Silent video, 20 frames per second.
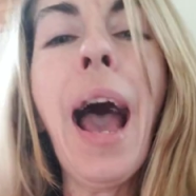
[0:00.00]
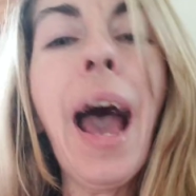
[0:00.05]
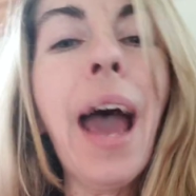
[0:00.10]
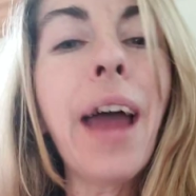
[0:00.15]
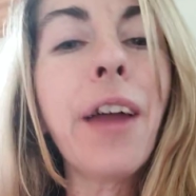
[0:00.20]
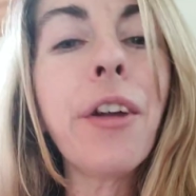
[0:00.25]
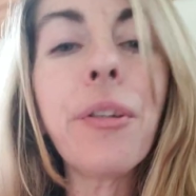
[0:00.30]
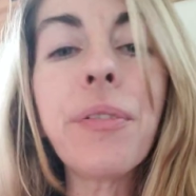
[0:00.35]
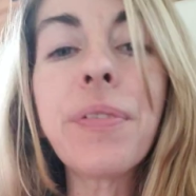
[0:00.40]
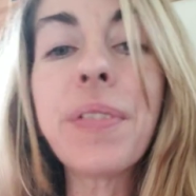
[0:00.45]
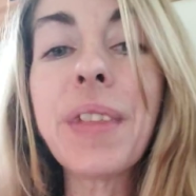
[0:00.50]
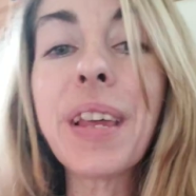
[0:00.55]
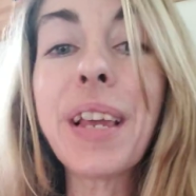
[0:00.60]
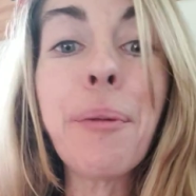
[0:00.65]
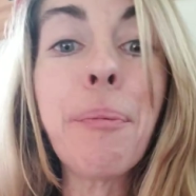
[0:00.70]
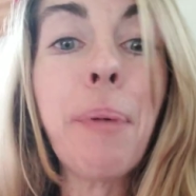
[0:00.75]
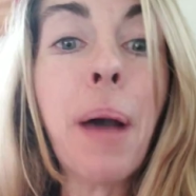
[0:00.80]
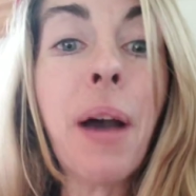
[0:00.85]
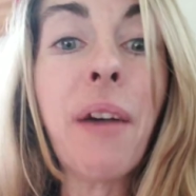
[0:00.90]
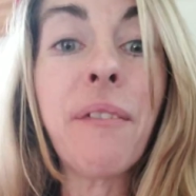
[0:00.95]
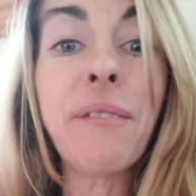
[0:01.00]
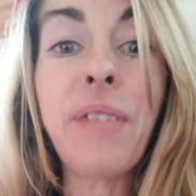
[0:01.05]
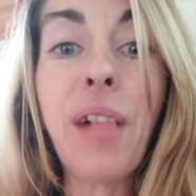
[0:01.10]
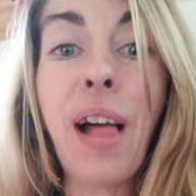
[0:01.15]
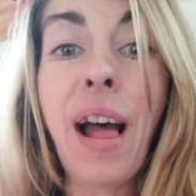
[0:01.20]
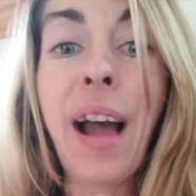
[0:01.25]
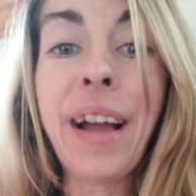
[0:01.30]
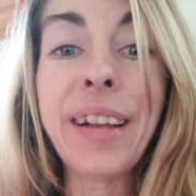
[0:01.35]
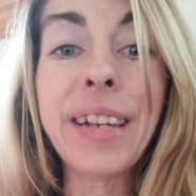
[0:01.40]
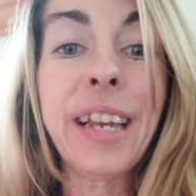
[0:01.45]
I don't think about
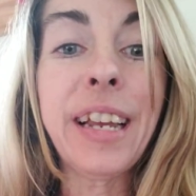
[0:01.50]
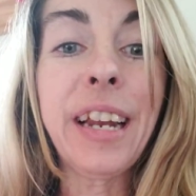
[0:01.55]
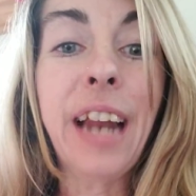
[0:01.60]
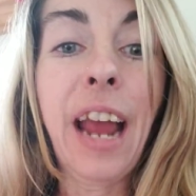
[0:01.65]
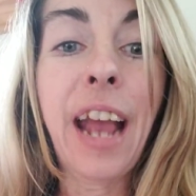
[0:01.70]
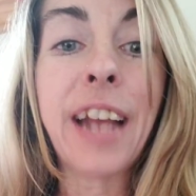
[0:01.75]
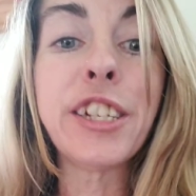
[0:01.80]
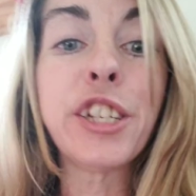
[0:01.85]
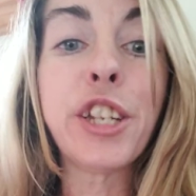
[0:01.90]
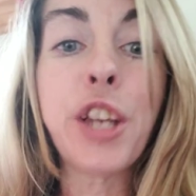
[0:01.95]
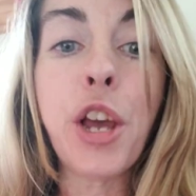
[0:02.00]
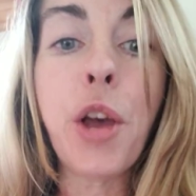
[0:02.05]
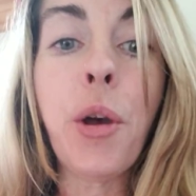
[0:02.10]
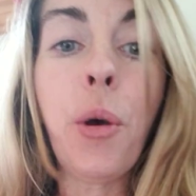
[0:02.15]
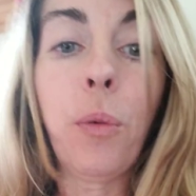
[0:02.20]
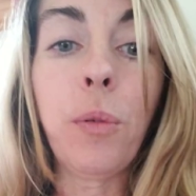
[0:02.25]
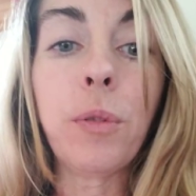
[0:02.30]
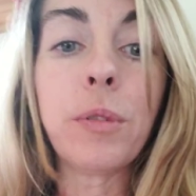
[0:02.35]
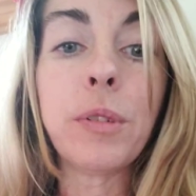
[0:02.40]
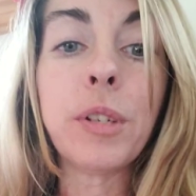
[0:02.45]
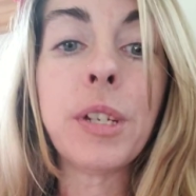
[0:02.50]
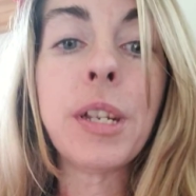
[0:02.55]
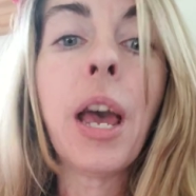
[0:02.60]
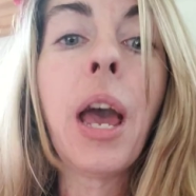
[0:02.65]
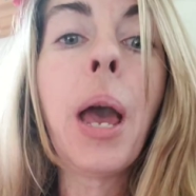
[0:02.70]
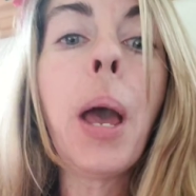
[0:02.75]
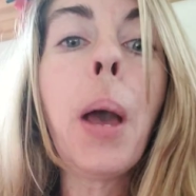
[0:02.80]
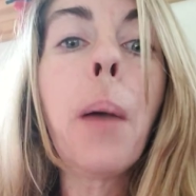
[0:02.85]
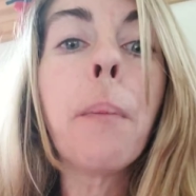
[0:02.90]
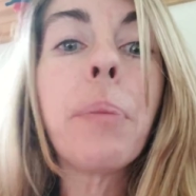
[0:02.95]
vlogging. I don't.
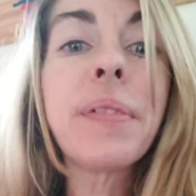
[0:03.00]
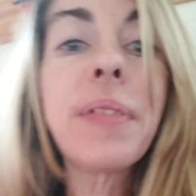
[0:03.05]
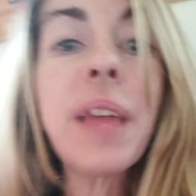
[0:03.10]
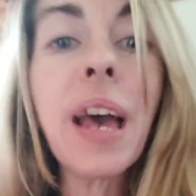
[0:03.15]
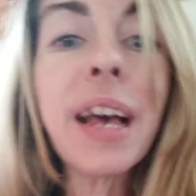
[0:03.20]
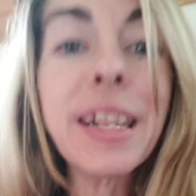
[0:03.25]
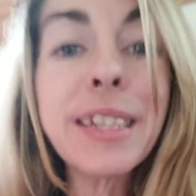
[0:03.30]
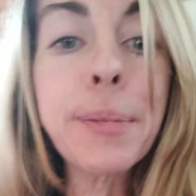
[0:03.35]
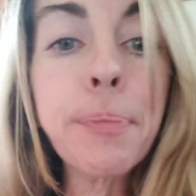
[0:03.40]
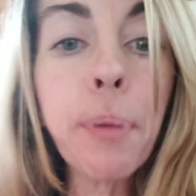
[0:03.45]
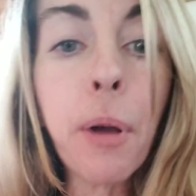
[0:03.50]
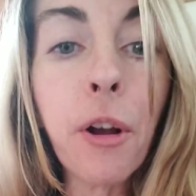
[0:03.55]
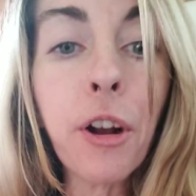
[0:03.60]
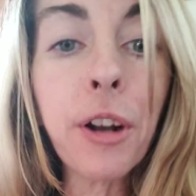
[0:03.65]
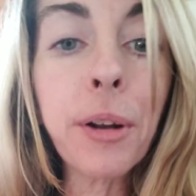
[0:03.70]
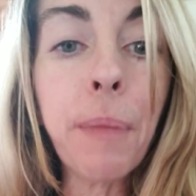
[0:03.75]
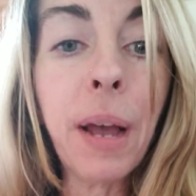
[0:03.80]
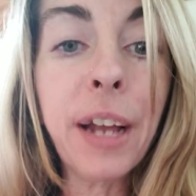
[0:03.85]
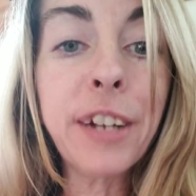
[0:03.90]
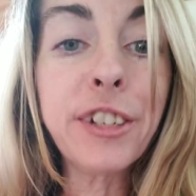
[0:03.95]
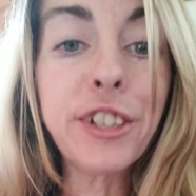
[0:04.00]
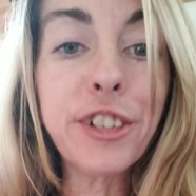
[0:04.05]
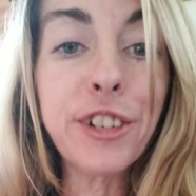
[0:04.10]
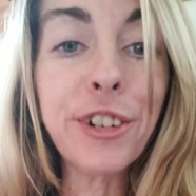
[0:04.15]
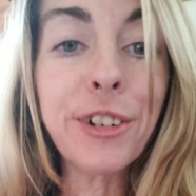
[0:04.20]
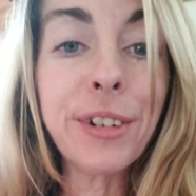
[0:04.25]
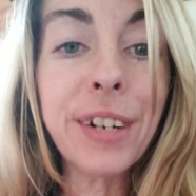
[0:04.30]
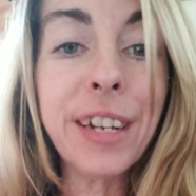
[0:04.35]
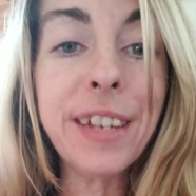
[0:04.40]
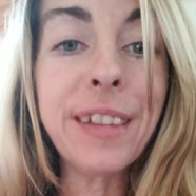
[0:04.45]
But that's part of my
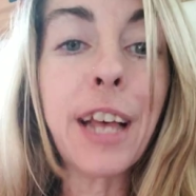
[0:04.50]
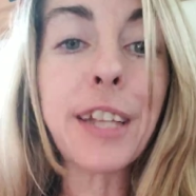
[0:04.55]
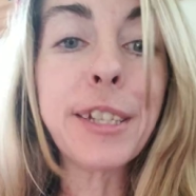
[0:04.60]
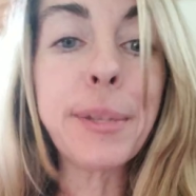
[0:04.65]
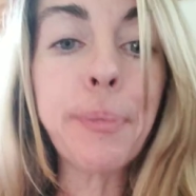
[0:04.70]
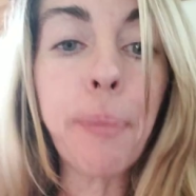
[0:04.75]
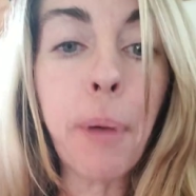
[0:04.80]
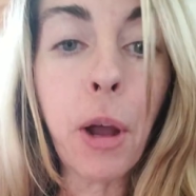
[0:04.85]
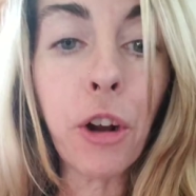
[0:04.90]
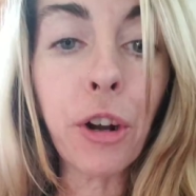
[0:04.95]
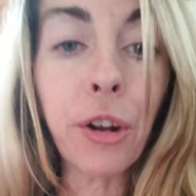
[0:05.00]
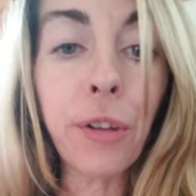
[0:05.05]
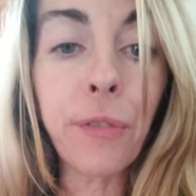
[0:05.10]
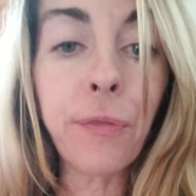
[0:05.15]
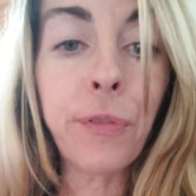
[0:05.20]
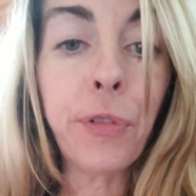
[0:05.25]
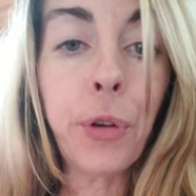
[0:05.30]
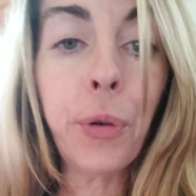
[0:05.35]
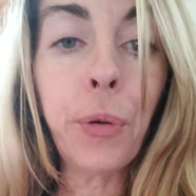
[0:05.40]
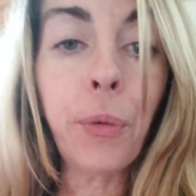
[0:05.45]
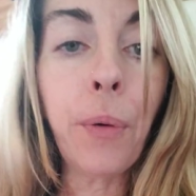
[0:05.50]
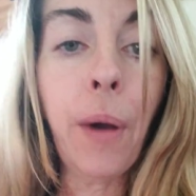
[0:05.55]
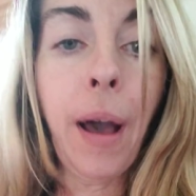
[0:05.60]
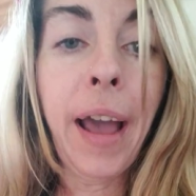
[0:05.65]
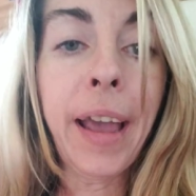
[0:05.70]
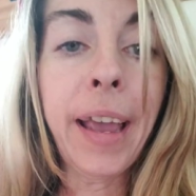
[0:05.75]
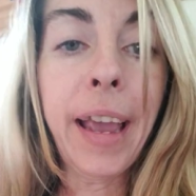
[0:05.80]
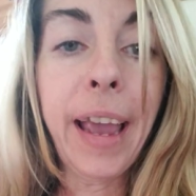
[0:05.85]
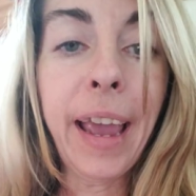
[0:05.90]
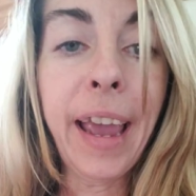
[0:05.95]
journey. That's part of who
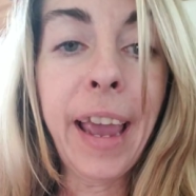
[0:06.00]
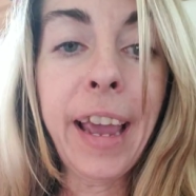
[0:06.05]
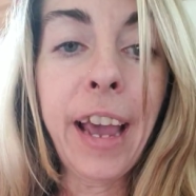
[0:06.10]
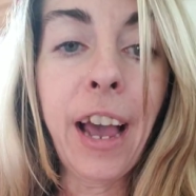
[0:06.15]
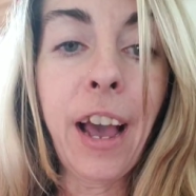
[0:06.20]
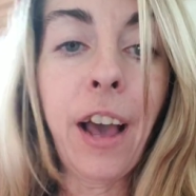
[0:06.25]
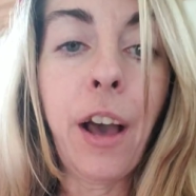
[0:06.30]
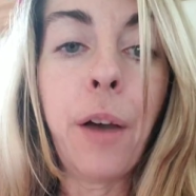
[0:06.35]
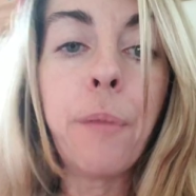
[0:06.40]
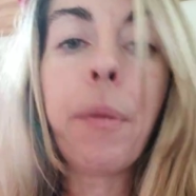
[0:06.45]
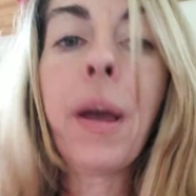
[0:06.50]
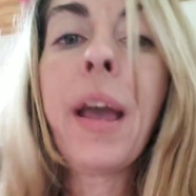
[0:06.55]
I am.